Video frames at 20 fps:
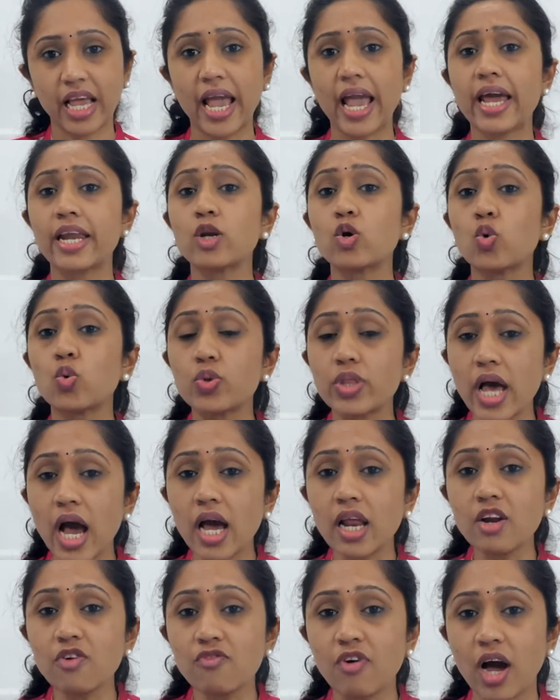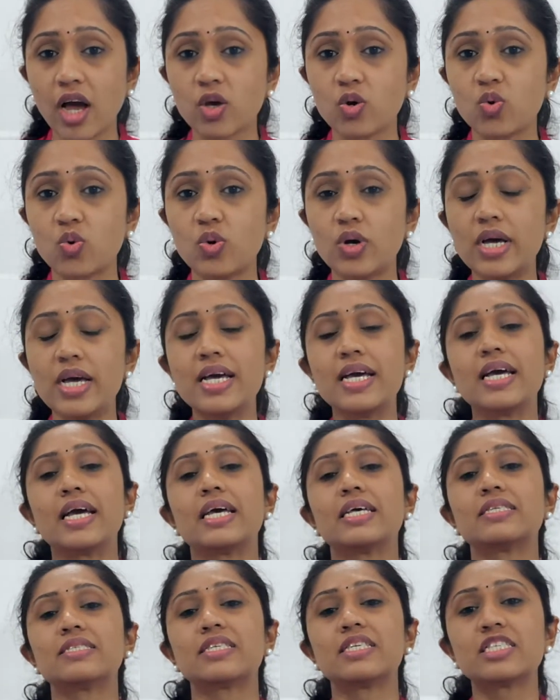And Udana Vayu
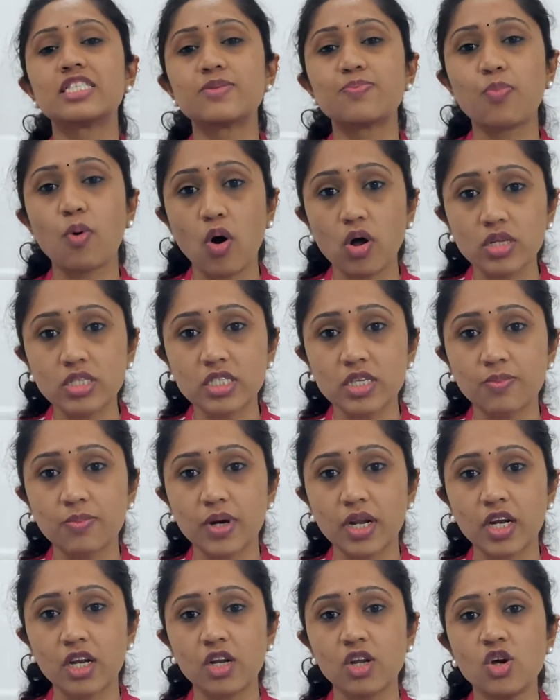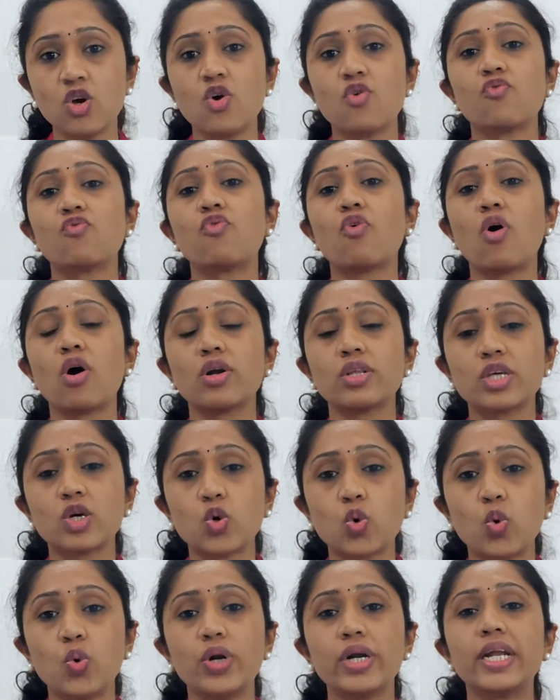is responsible for the
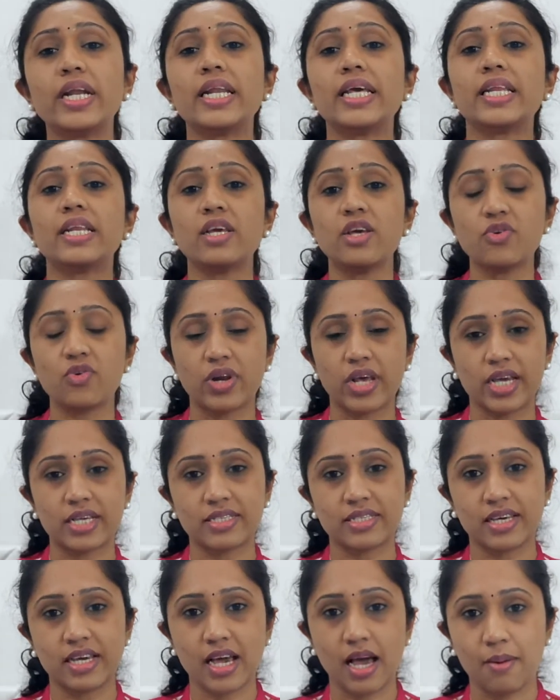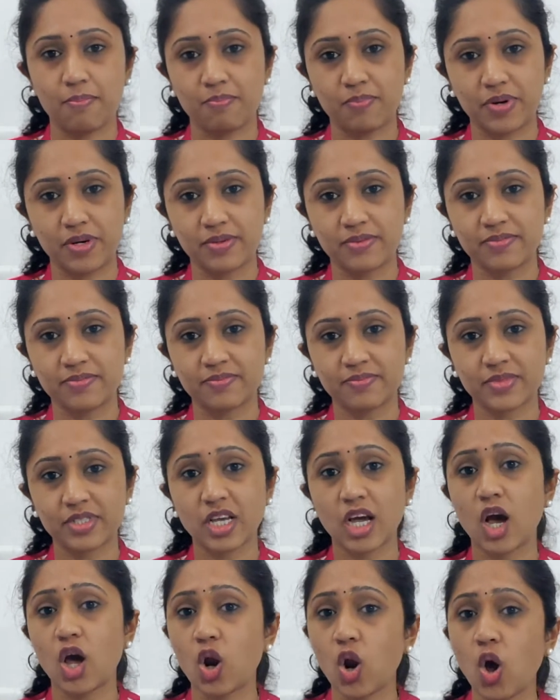Kundalini raising up,
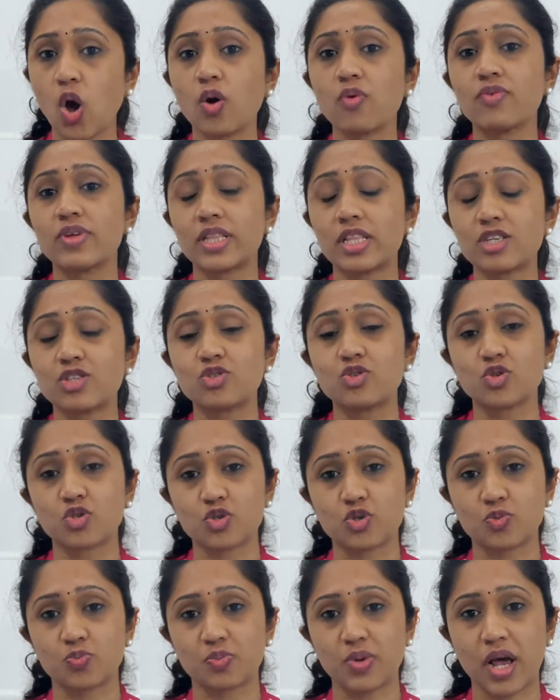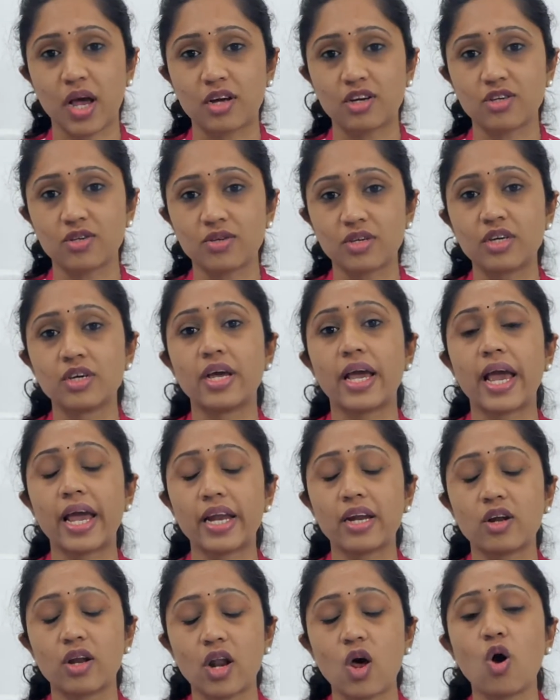along with the Susumna
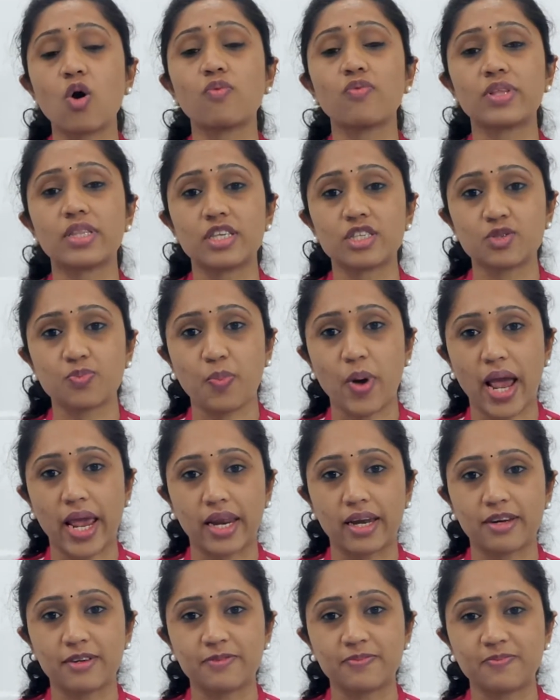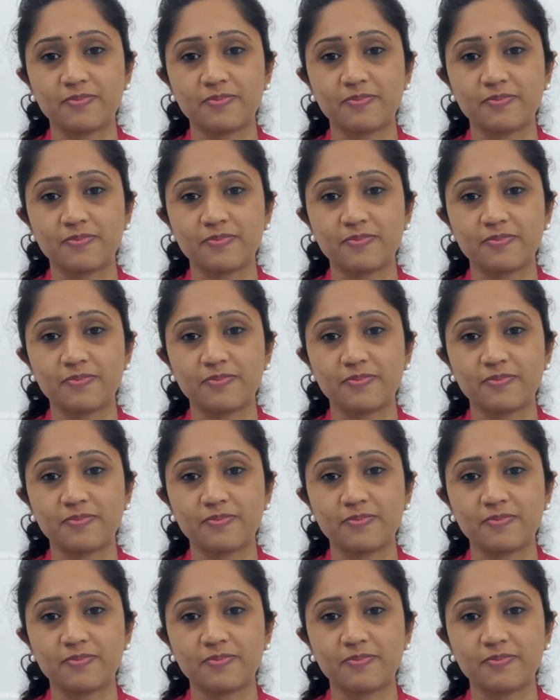and along with the spine.